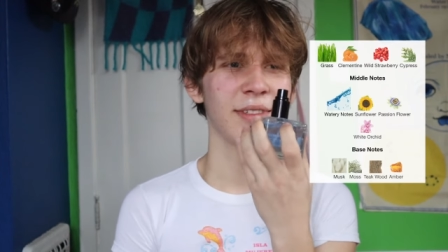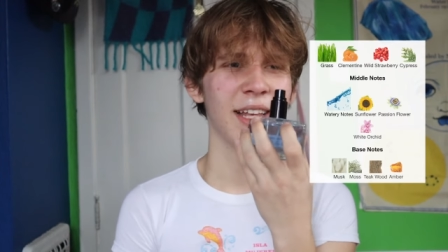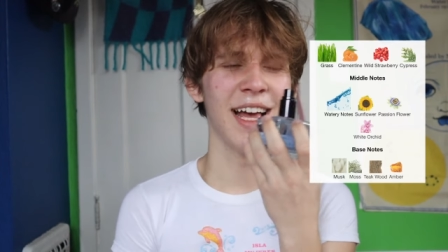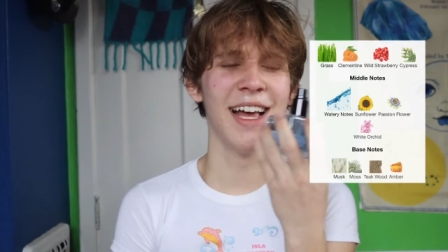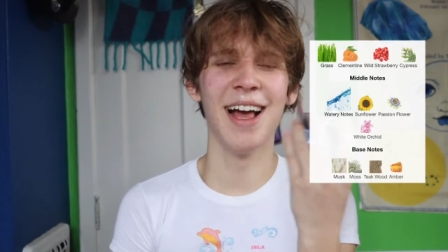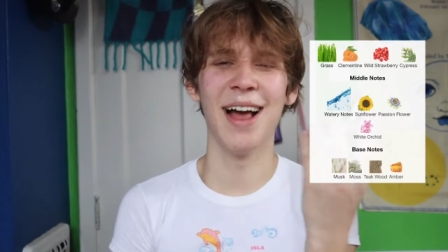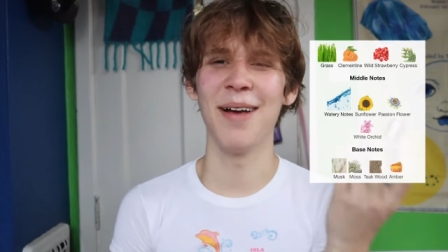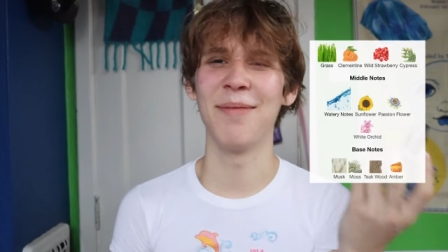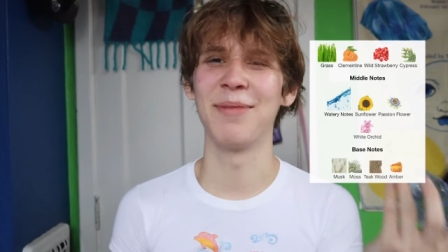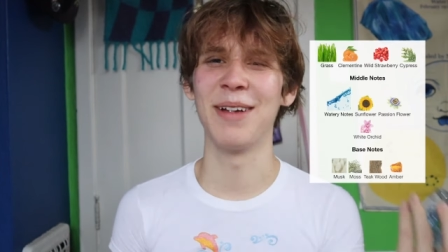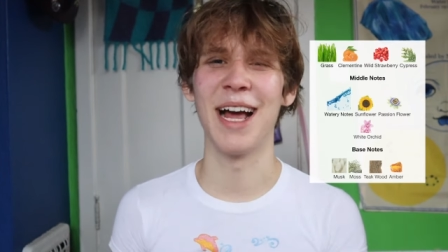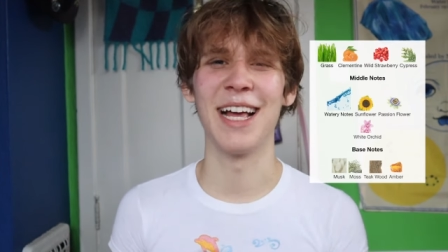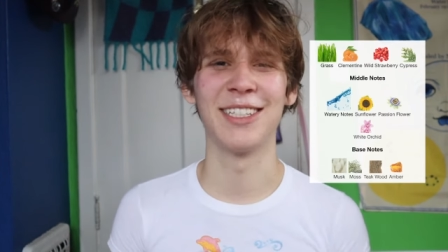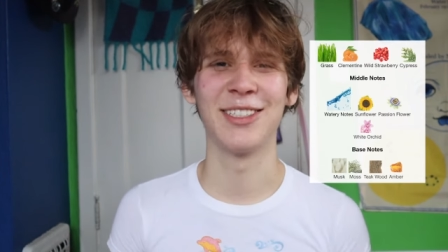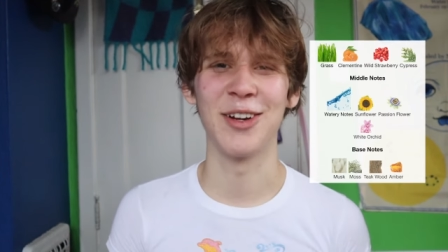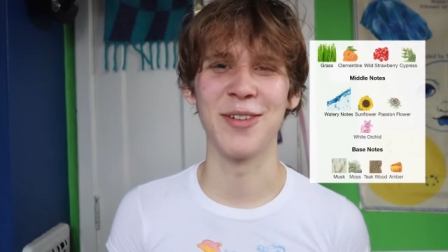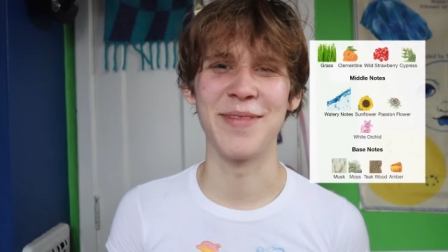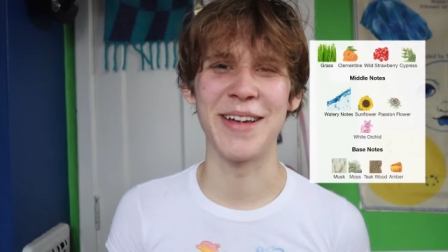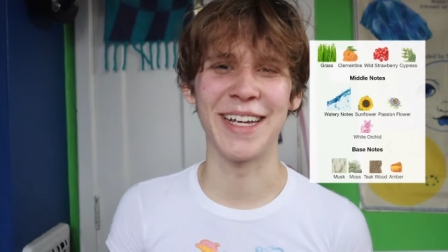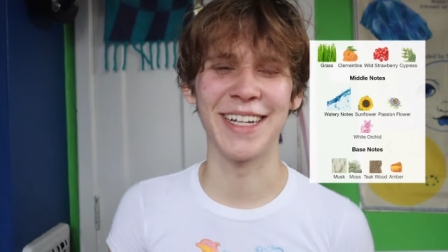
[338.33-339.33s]
I, mean, I
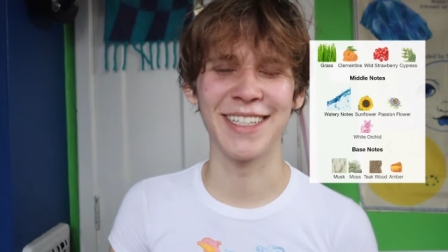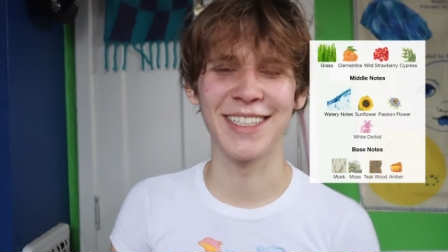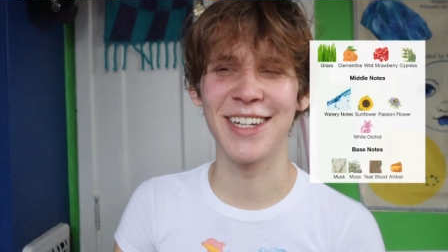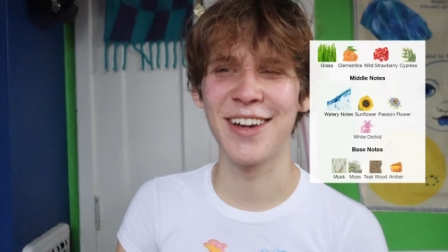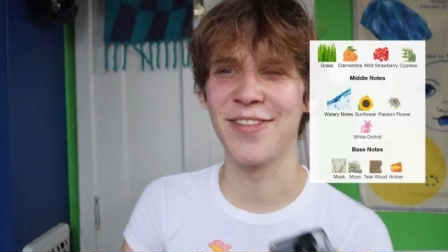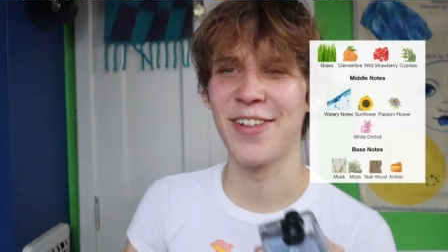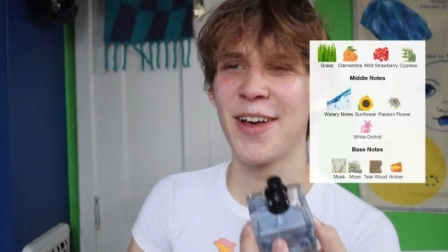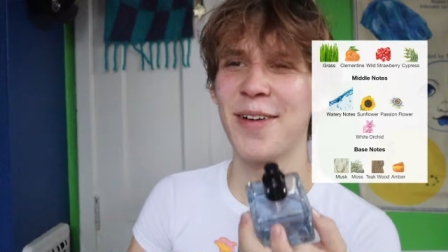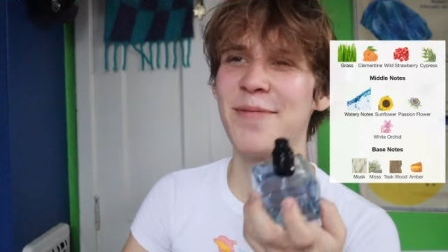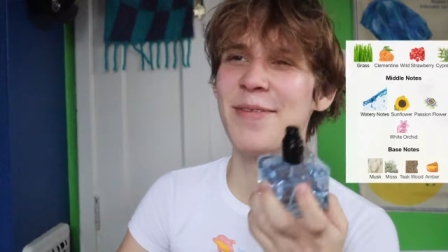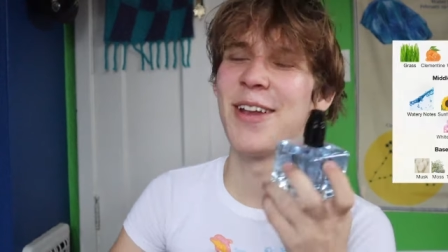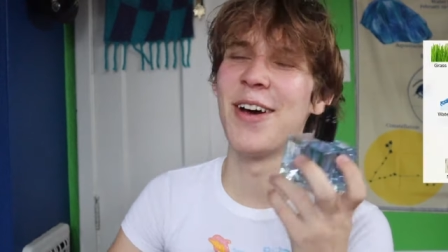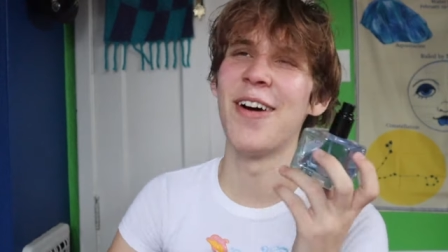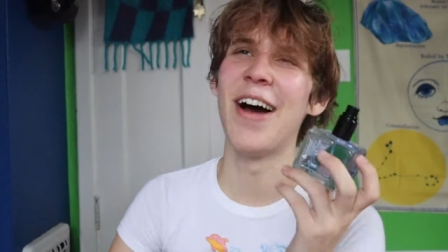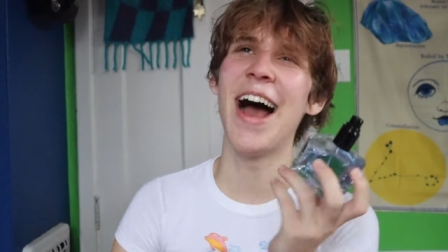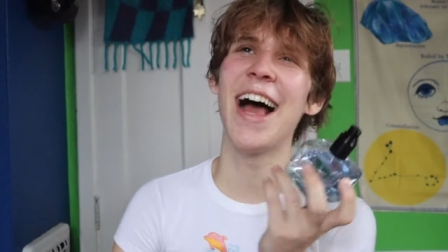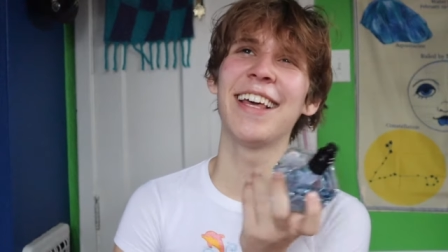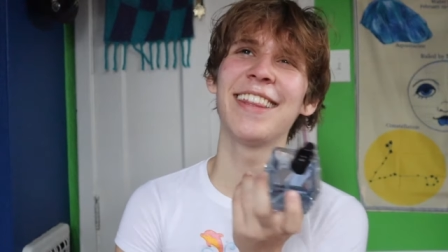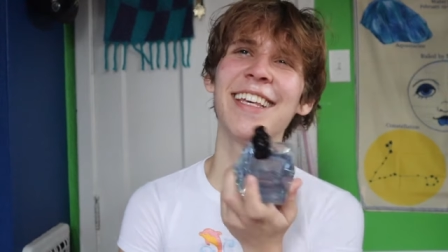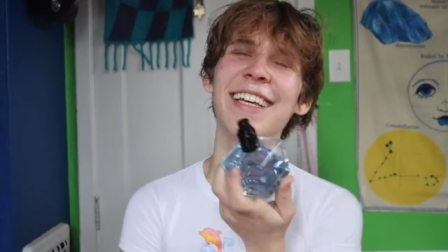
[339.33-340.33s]
start making stuff up. No,
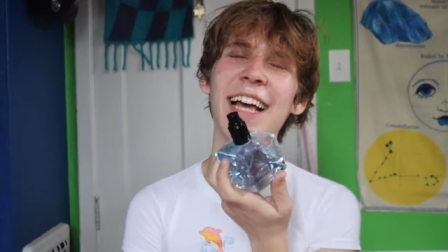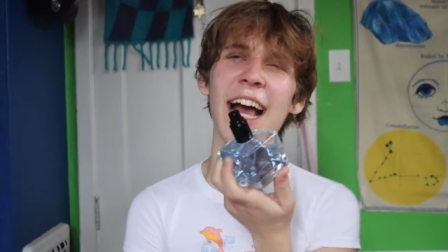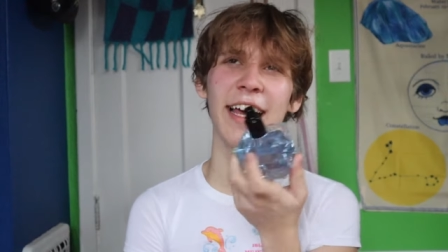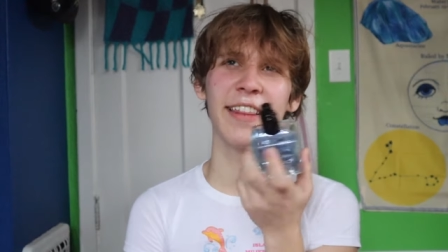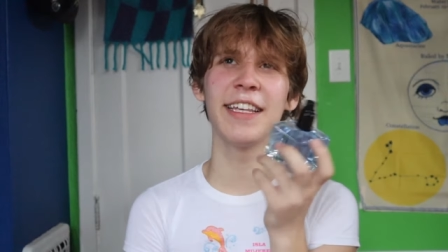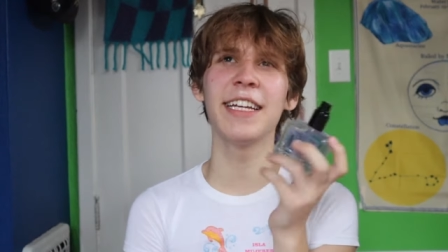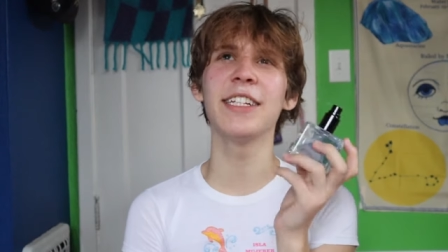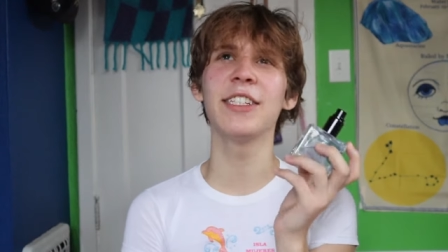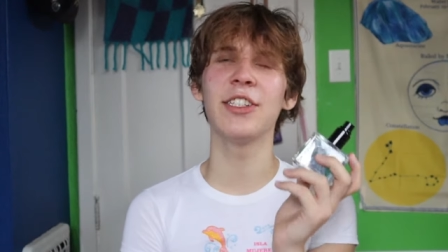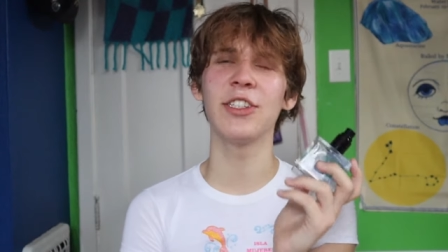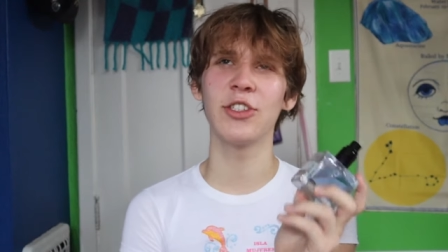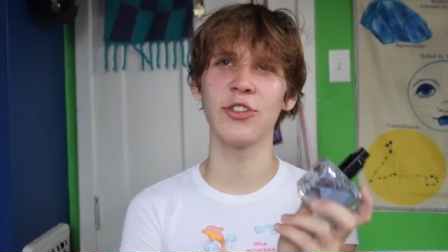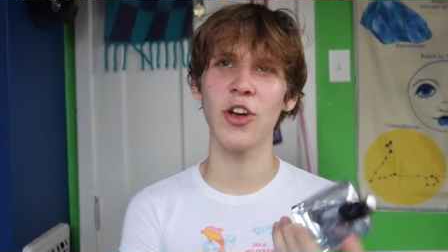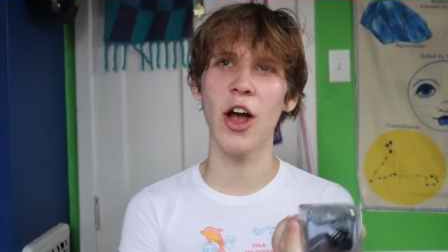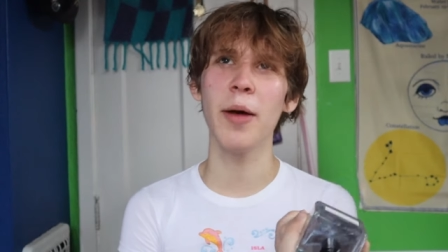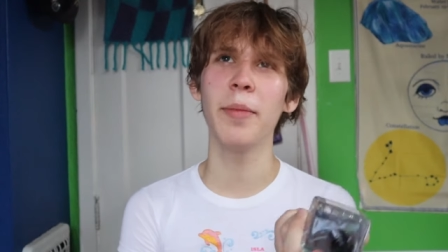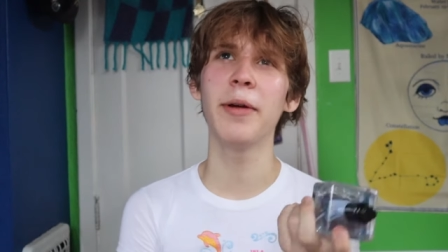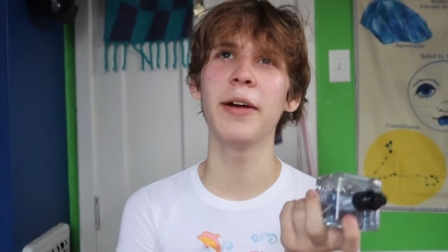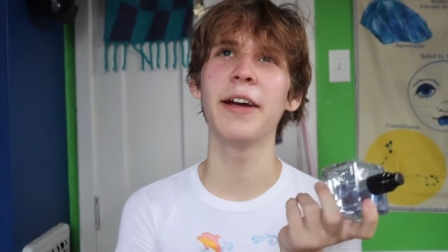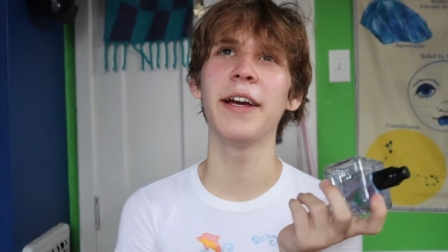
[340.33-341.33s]
I think I think it's
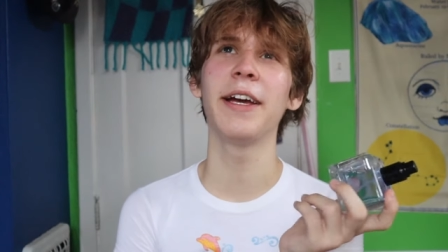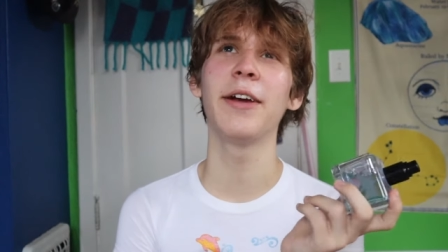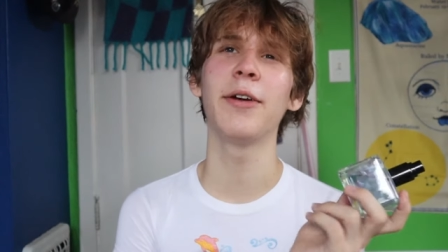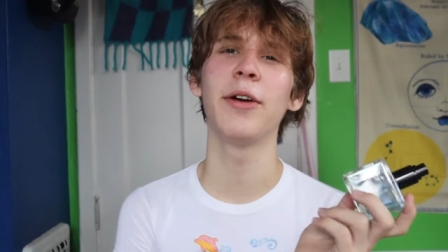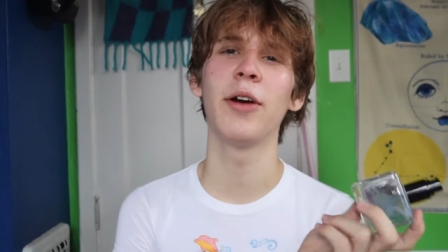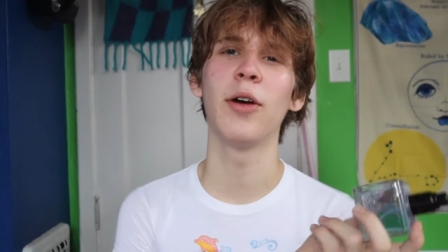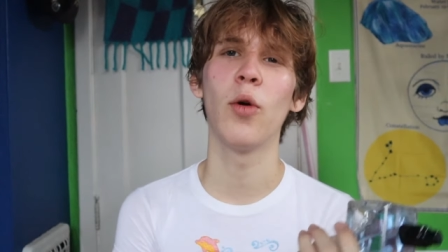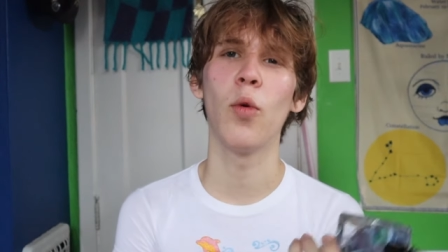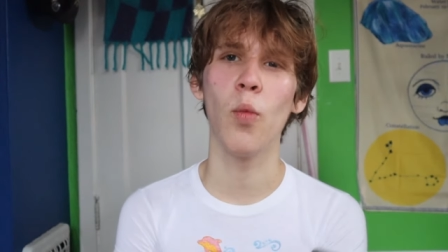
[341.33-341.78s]
strawberry,